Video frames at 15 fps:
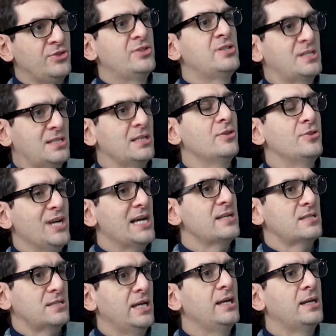still
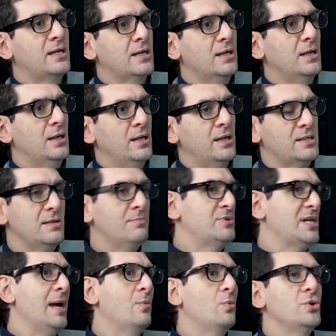does take some
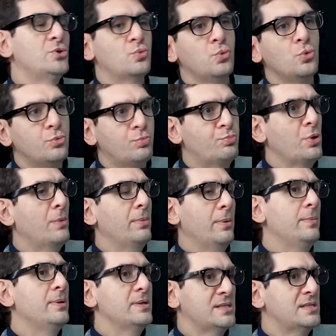time, which would
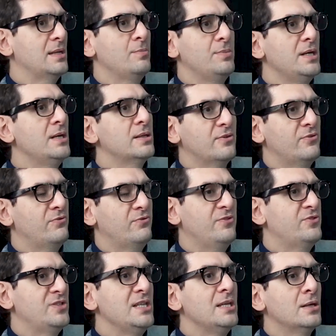probably still be in the
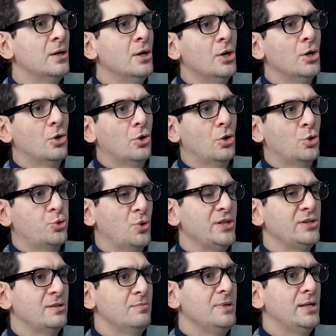15 or
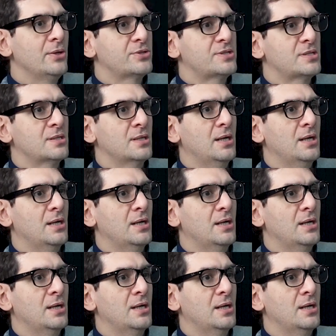20 minutes